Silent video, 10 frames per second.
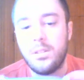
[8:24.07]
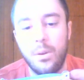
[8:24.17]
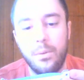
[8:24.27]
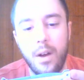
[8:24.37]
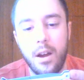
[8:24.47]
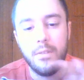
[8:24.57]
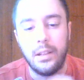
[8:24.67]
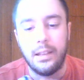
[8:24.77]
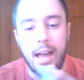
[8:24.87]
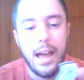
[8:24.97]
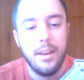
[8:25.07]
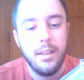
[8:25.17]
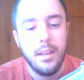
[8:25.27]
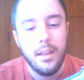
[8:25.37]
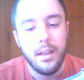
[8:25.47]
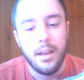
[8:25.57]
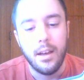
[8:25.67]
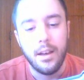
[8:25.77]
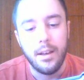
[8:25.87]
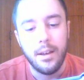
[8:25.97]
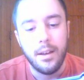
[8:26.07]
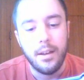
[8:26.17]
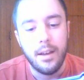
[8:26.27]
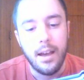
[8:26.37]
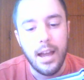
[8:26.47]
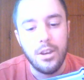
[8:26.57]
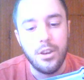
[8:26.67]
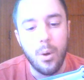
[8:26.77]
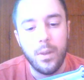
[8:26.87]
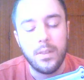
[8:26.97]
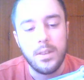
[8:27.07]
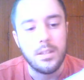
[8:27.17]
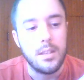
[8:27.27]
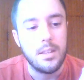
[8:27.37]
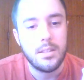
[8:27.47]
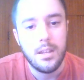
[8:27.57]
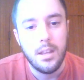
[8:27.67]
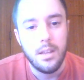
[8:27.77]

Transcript: so far of the lot. I know what this is.